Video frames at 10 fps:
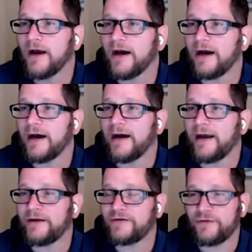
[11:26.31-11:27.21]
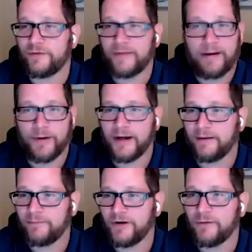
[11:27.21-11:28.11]
And to do that, we're
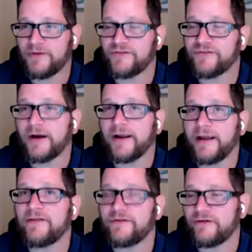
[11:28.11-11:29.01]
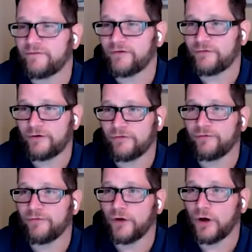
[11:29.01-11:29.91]
going to be stuck in this
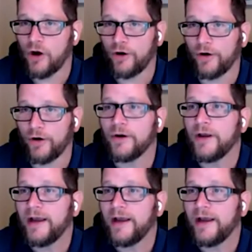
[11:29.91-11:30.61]
infrastructure for longer.